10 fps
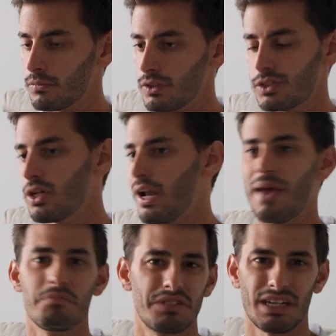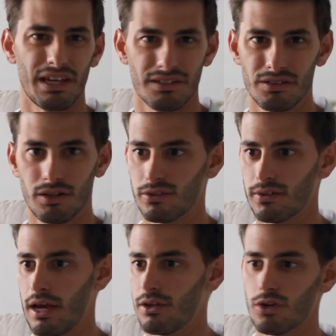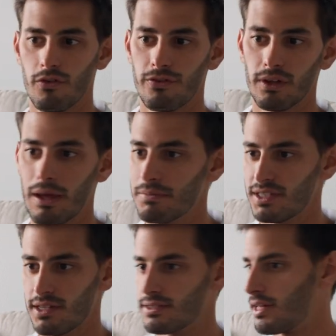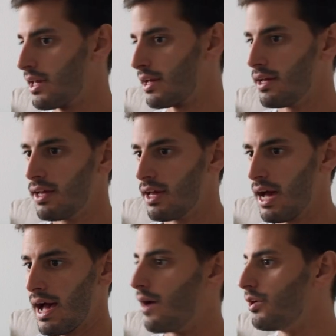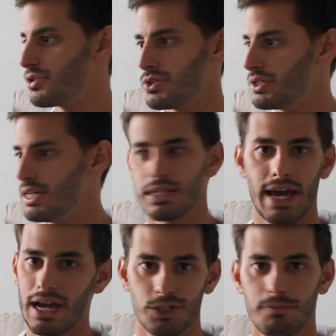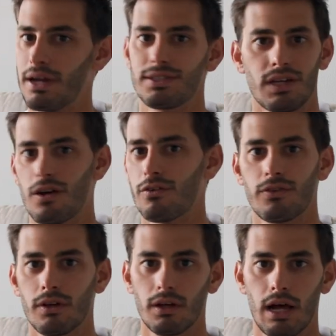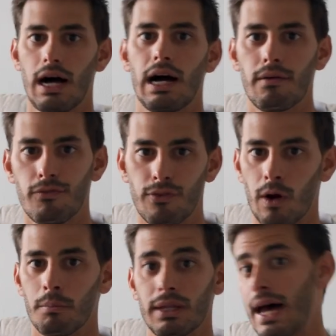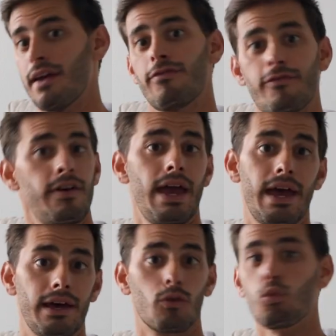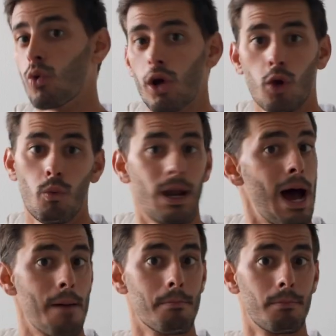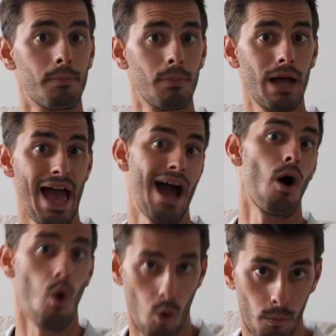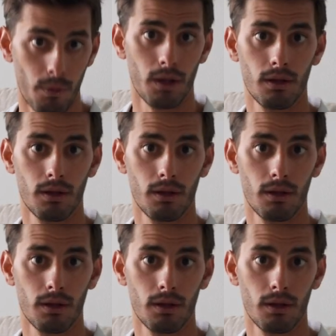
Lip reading: it's not emptiness, because I don't feel empty. It's like how to detach myself from life and work when I'm at home.